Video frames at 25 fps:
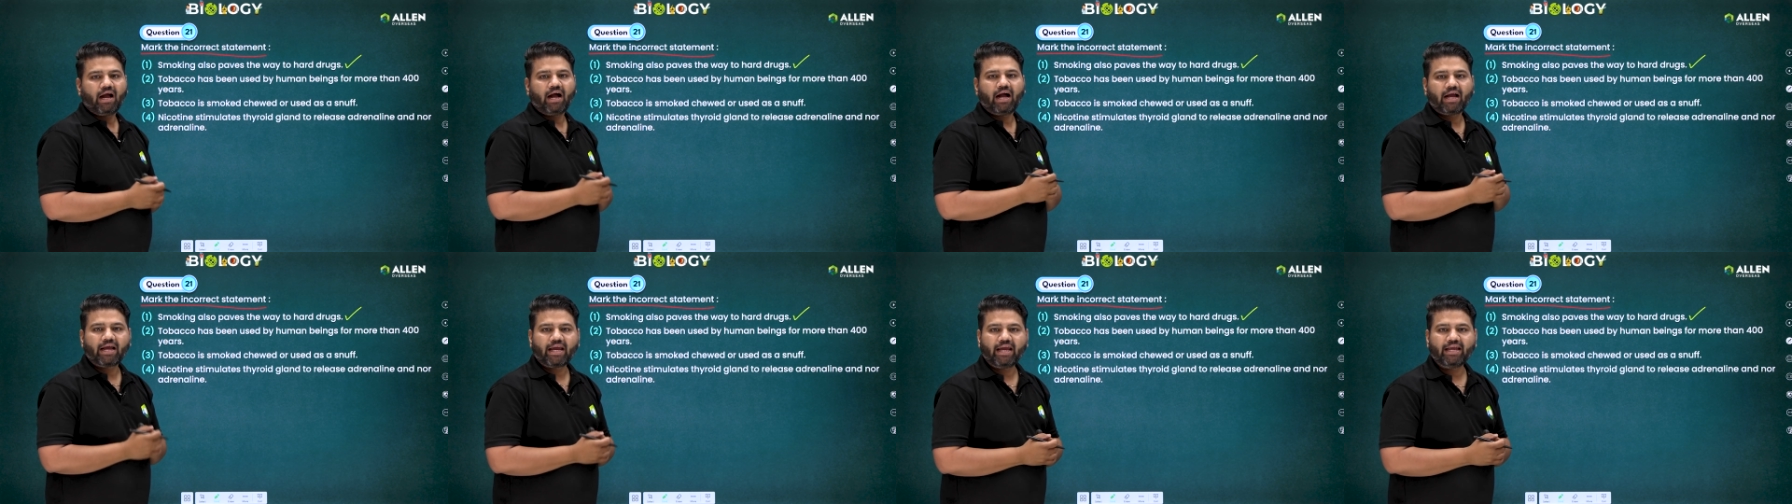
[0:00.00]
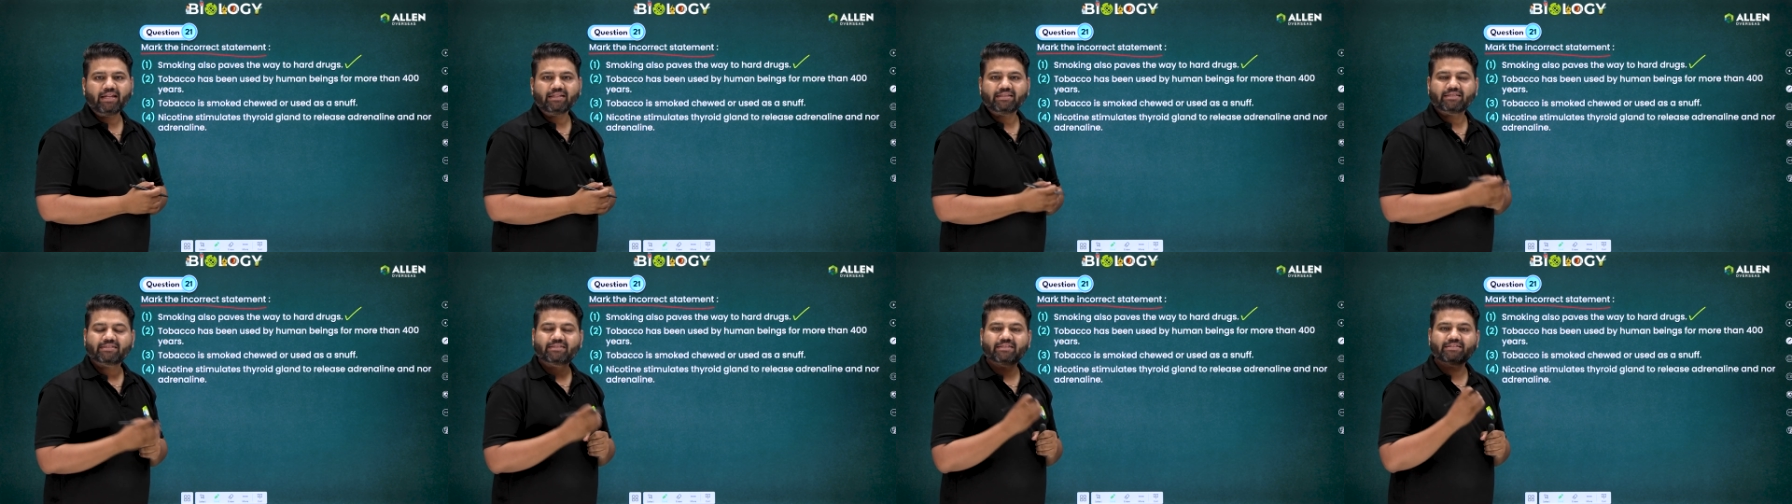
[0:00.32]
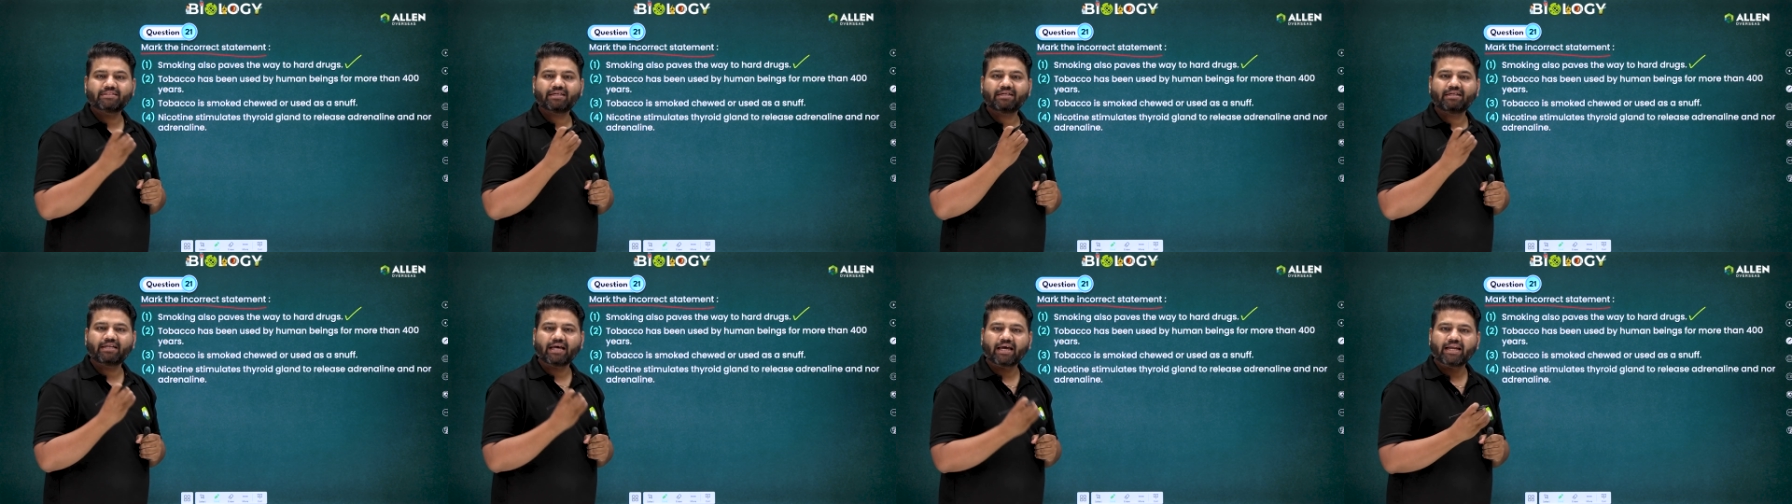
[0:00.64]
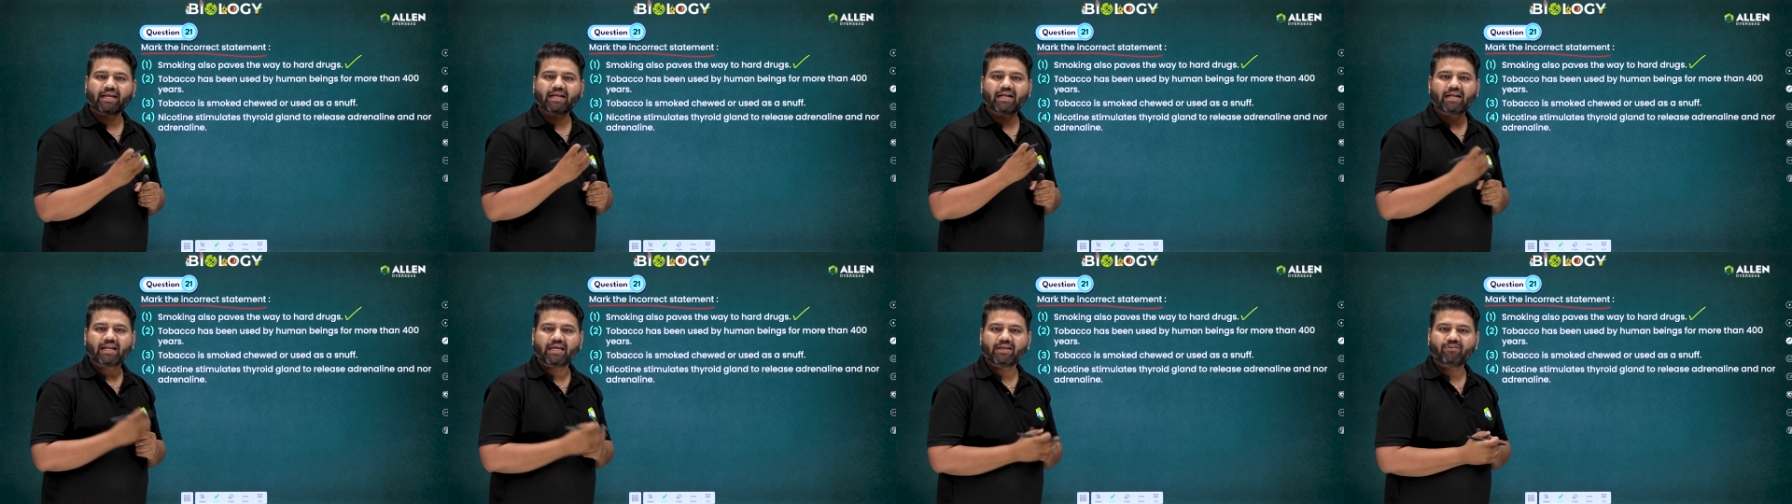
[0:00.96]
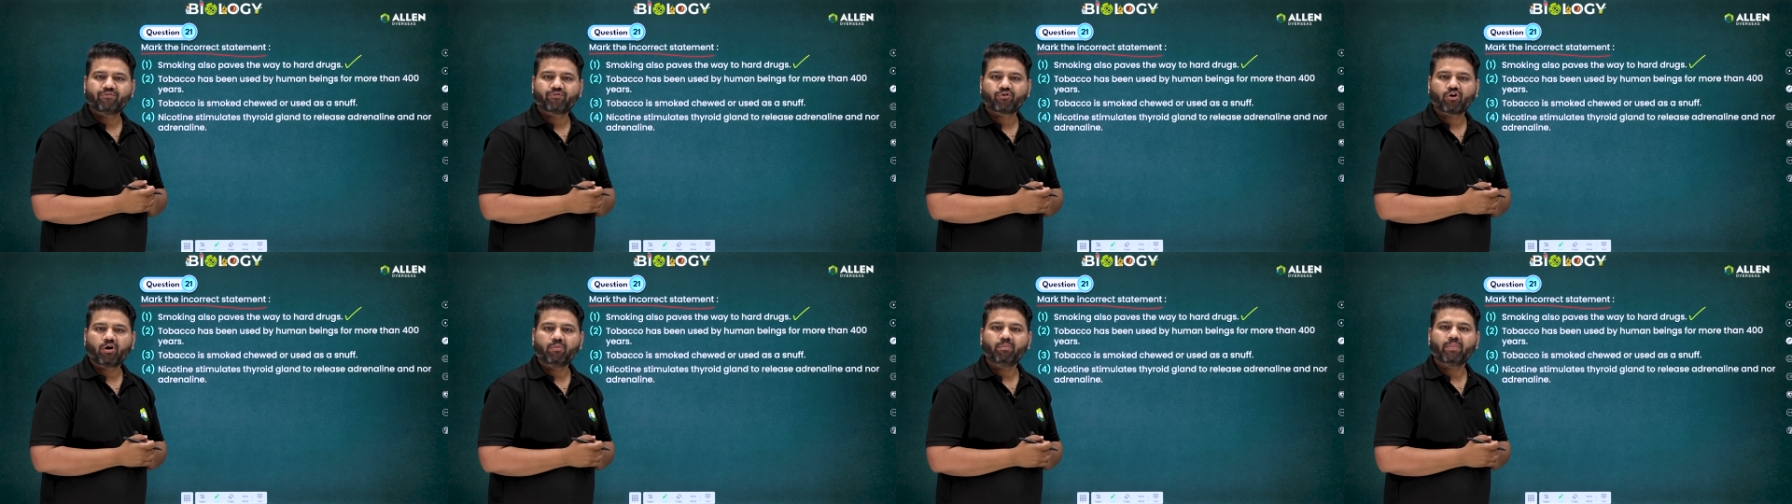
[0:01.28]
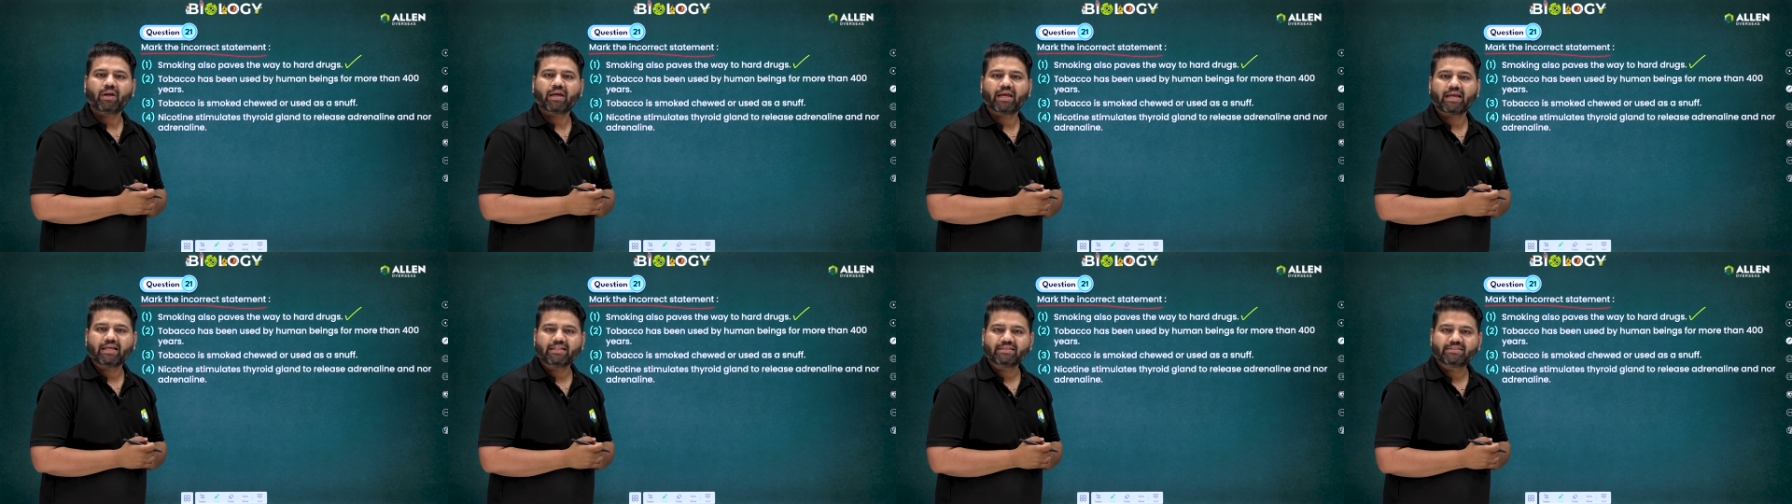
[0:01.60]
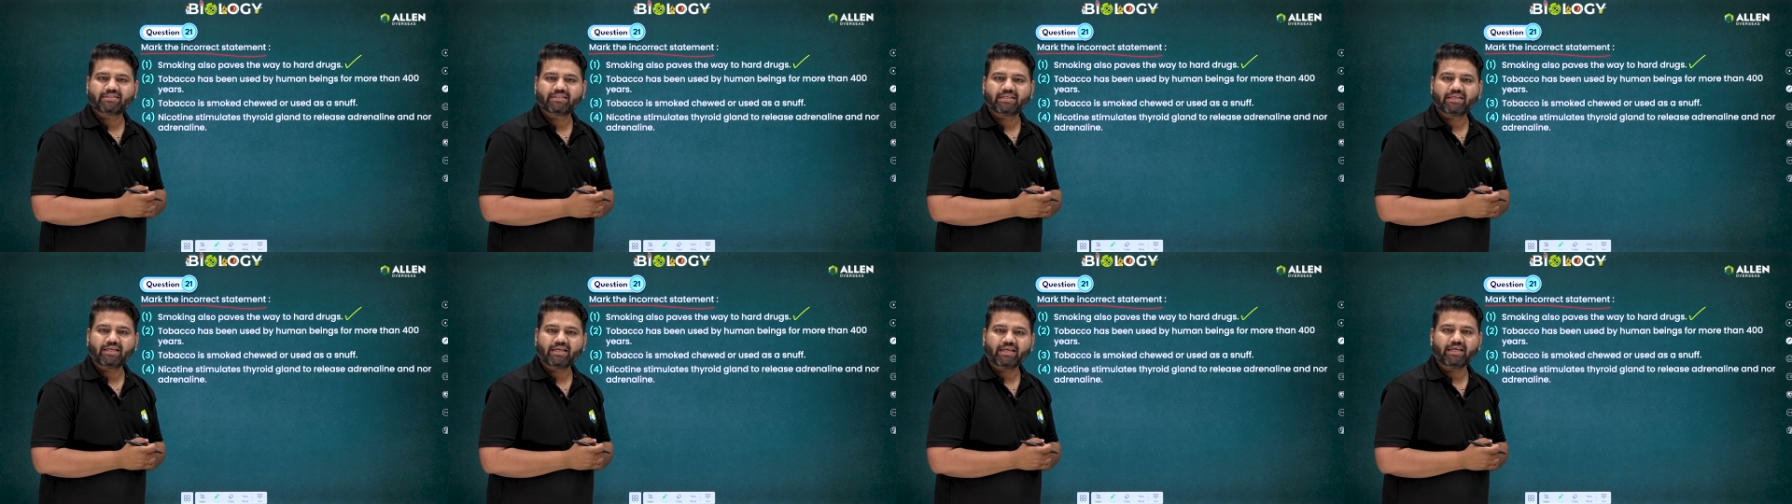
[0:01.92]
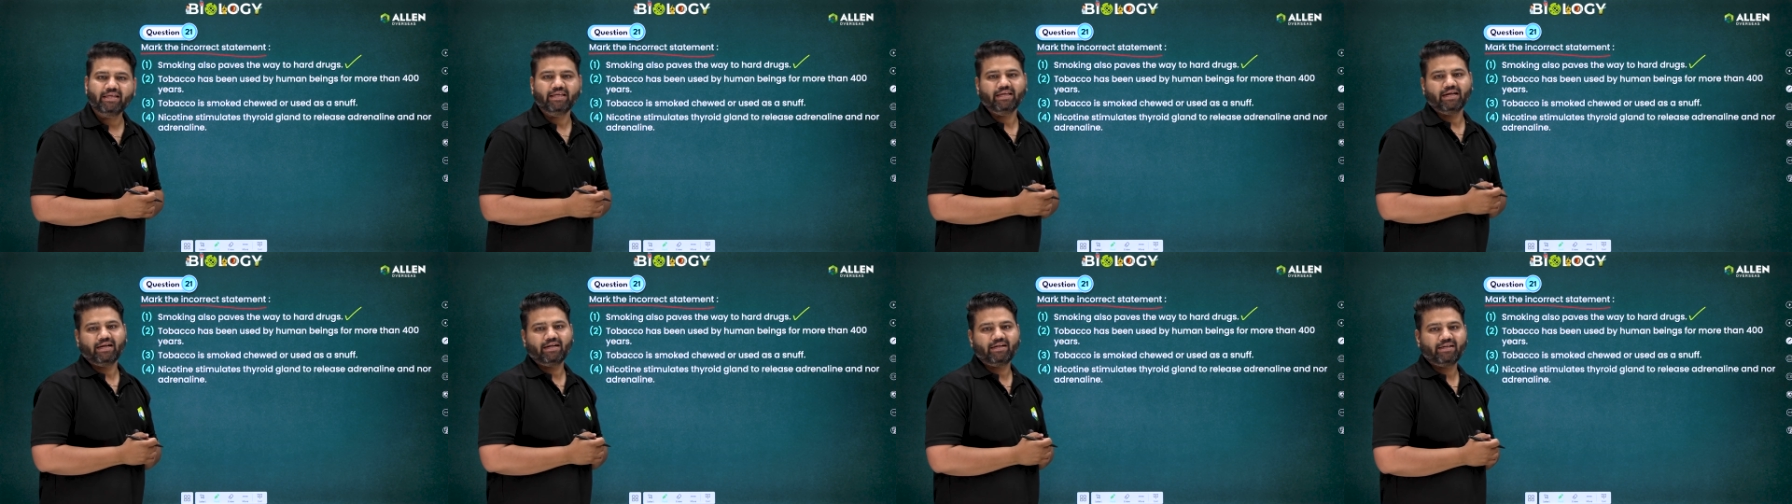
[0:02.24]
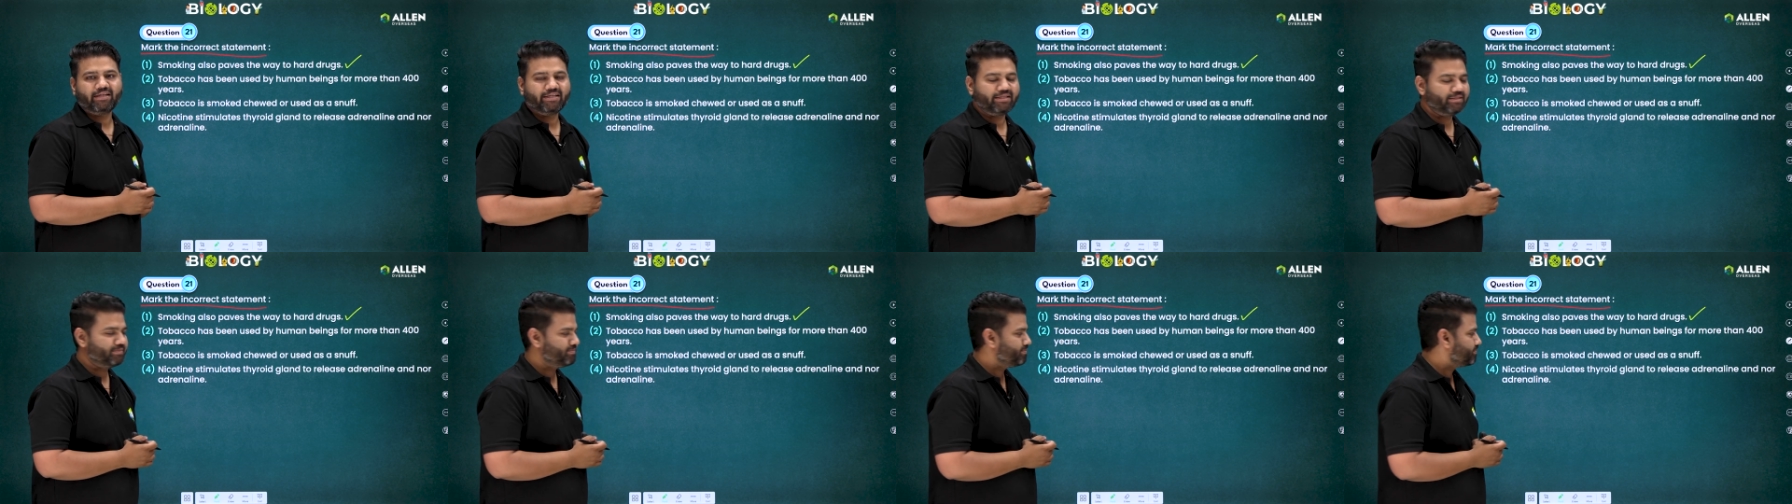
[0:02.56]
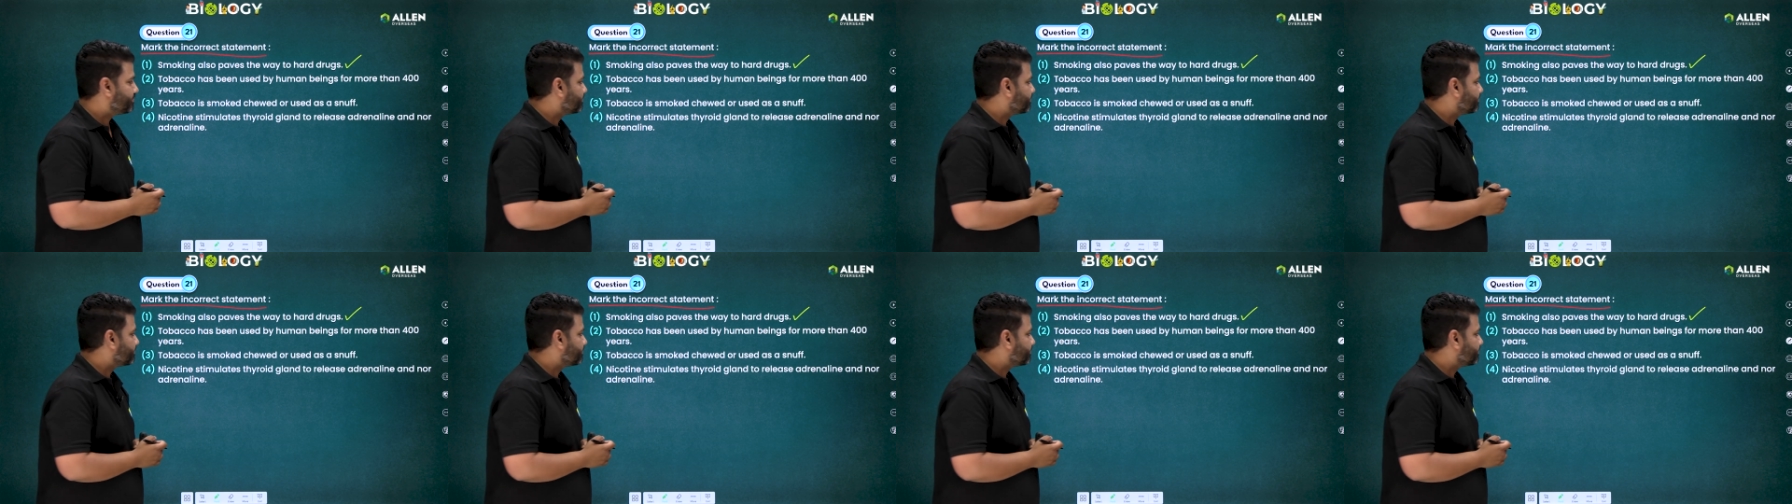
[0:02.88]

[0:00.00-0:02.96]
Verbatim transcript: Again, this is the direct line from NCERT.